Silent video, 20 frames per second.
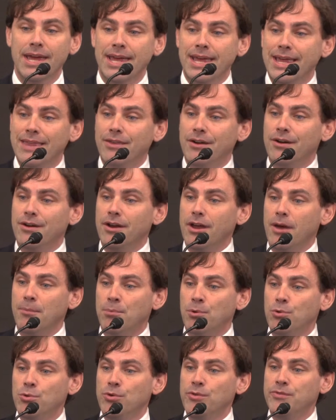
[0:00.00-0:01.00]
either
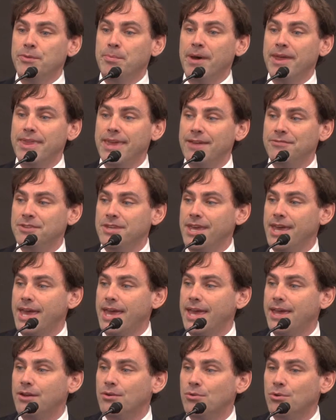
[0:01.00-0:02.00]
approved by the
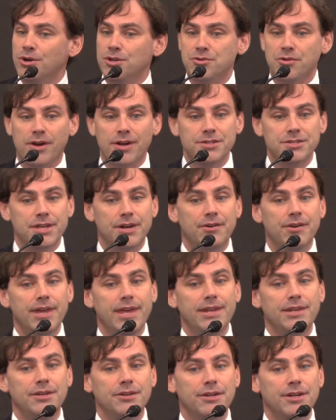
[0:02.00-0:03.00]
FDA or drugs that are
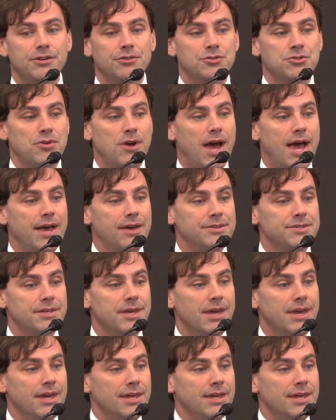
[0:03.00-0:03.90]
in clinical trials,